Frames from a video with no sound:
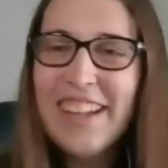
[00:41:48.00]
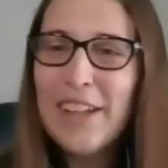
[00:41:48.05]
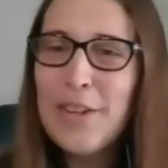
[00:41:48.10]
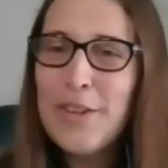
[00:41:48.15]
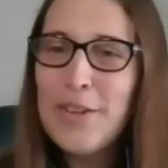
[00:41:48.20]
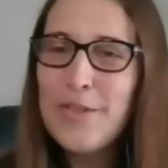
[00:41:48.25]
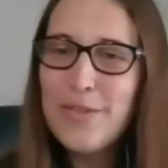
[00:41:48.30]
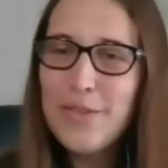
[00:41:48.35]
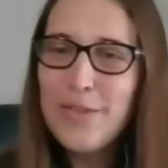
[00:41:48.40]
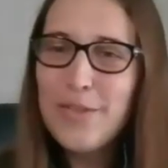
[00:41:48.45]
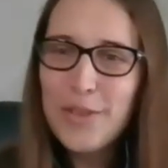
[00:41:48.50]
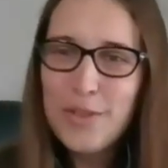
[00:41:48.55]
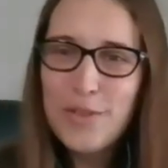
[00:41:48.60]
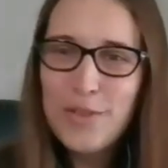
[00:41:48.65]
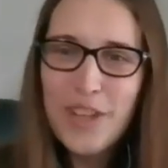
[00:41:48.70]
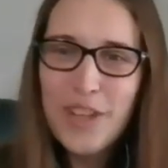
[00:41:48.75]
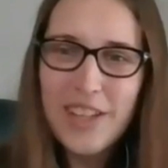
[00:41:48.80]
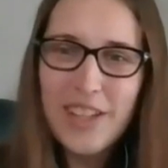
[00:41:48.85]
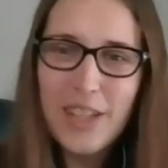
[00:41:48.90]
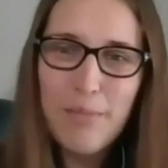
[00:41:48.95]

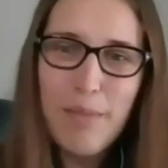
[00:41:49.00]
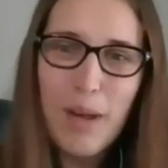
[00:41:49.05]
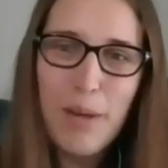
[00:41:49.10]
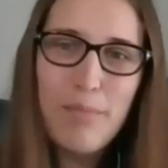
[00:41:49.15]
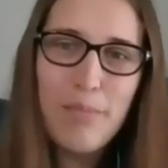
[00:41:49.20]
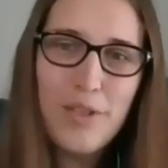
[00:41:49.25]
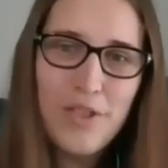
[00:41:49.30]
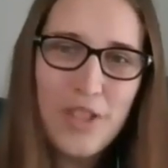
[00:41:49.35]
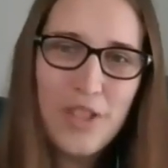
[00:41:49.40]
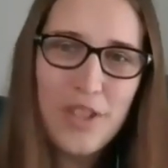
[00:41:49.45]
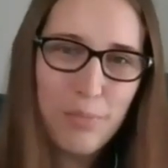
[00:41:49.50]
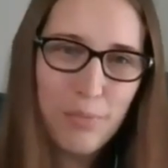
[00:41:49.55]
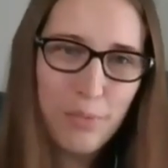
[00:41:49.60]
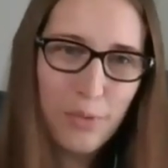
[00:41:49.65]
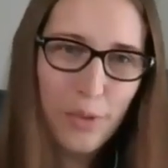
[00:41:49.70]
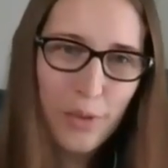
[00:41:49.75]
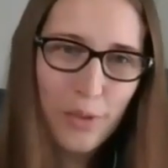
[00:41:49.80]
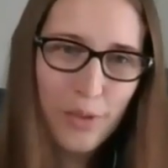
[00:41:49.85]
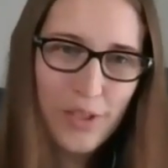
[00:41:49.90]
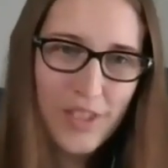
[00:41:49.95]
who's on the membership
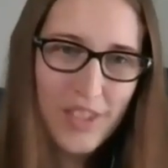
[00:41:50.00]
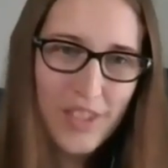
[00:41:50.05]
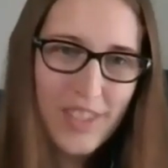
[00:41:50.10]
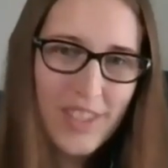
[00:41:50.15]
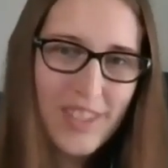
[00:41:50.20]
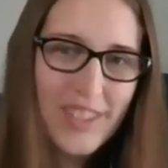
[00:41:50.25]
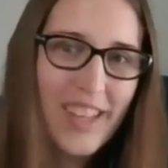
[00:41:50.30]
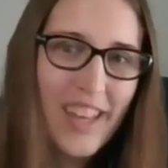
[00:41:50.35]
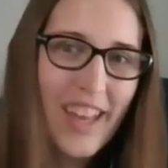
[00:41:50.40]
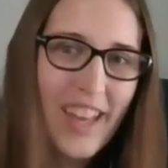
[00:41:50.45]
rolls,